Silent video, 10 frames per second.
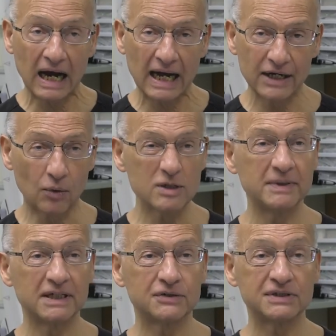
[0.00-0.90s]
I'd always
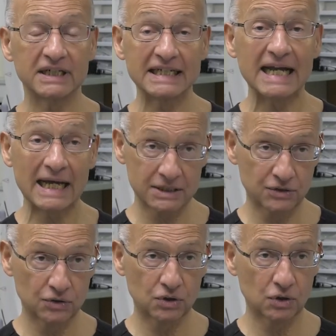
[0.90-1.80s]
been interested in
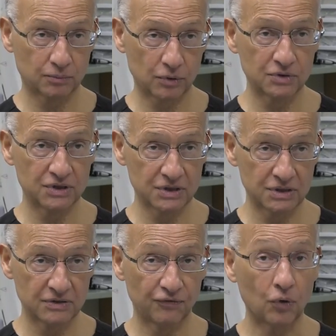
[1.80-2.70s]
non-surgical
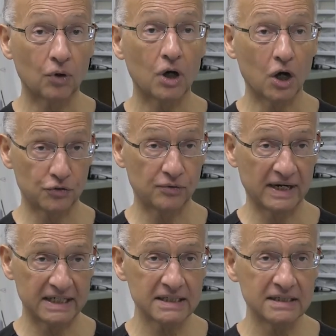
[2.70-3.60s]
approaches for
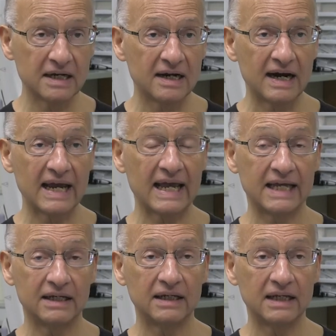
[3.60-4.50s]
arthritis,
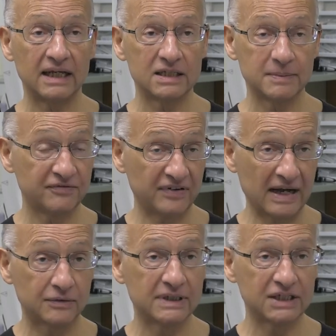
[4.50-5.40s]
and it has been
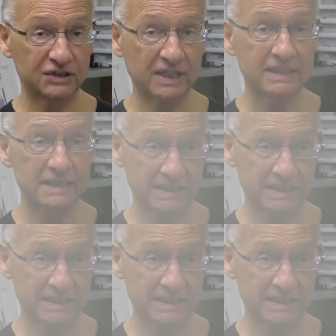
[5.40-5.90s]
found that injecting